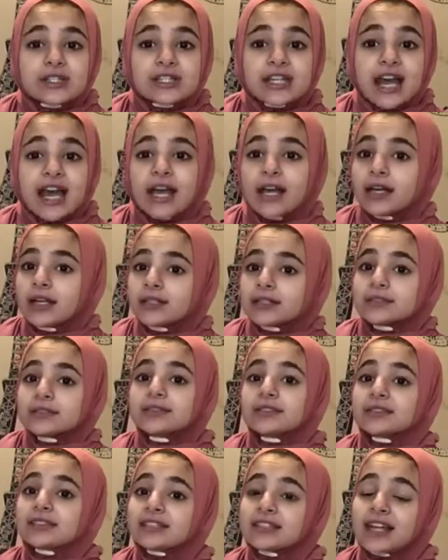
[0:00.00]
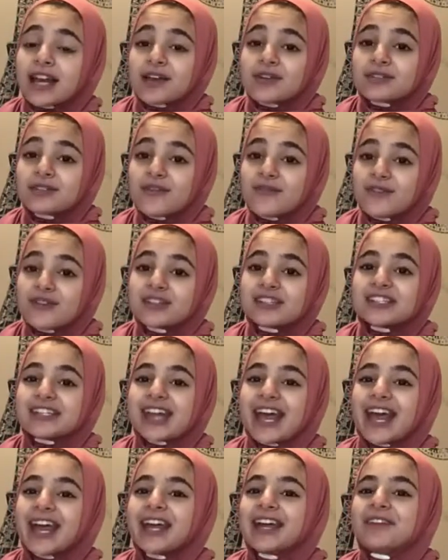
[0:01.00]
today. Today was the first
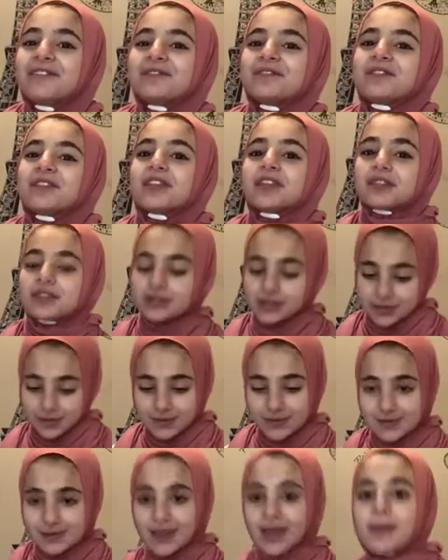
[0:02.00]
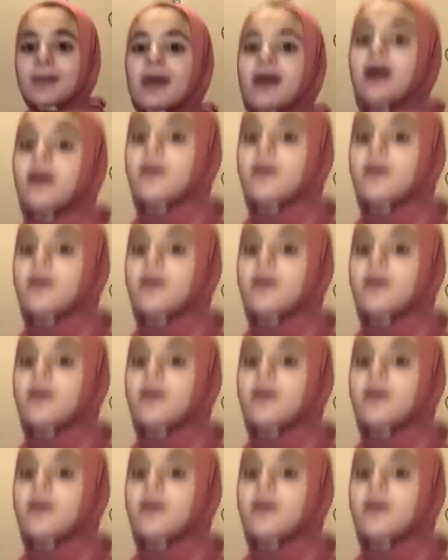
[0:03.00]
day, so this was like my